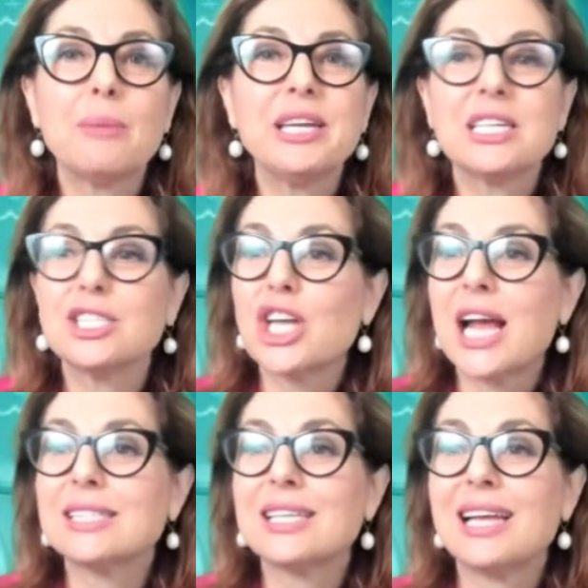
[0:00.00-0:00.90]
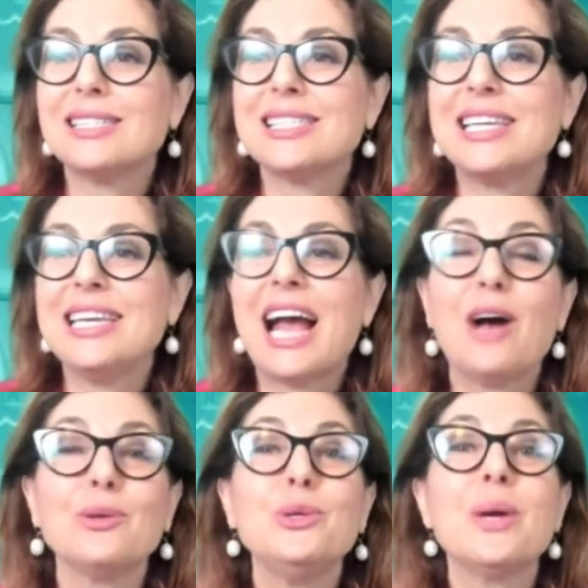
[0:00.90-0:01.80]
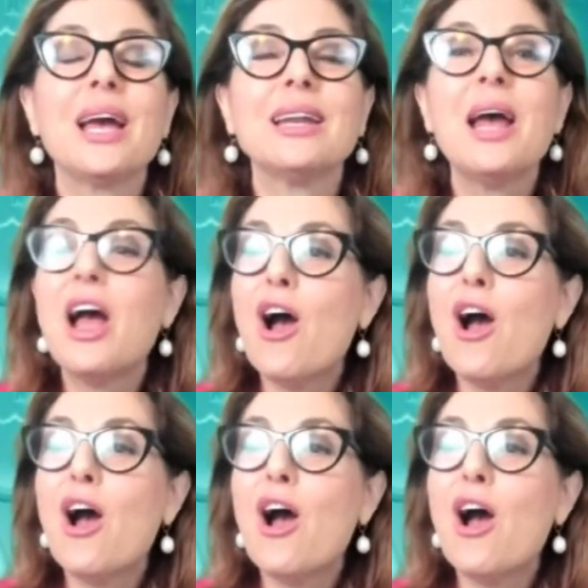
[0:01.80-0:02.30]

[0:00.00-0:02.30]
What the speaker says: and we can chat and see how you can